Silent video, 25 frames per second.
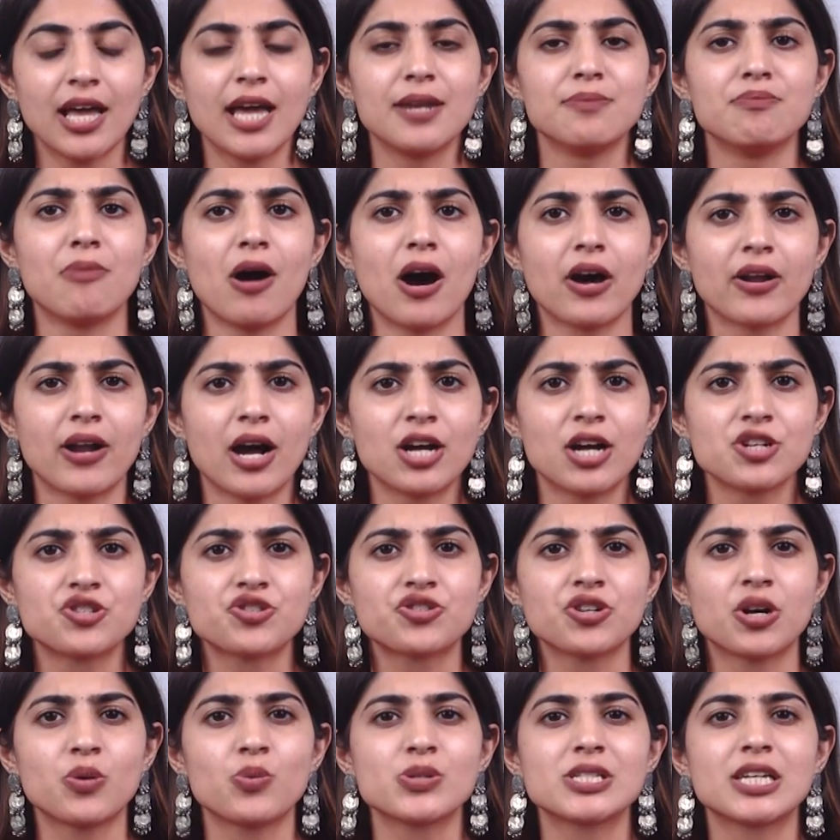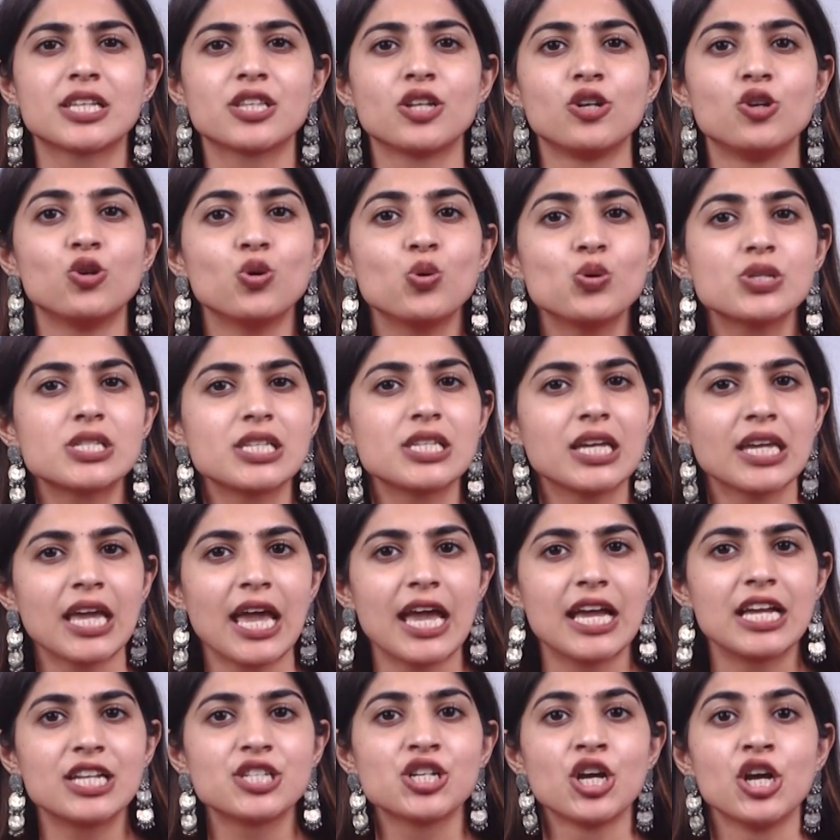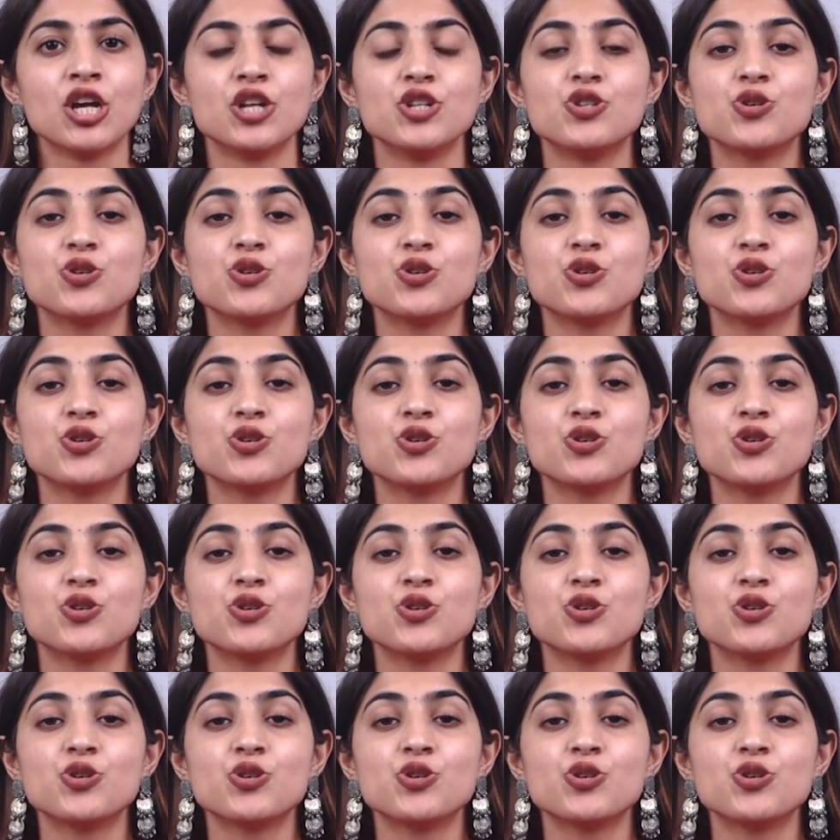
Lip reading: and Maharashtra was at the losing end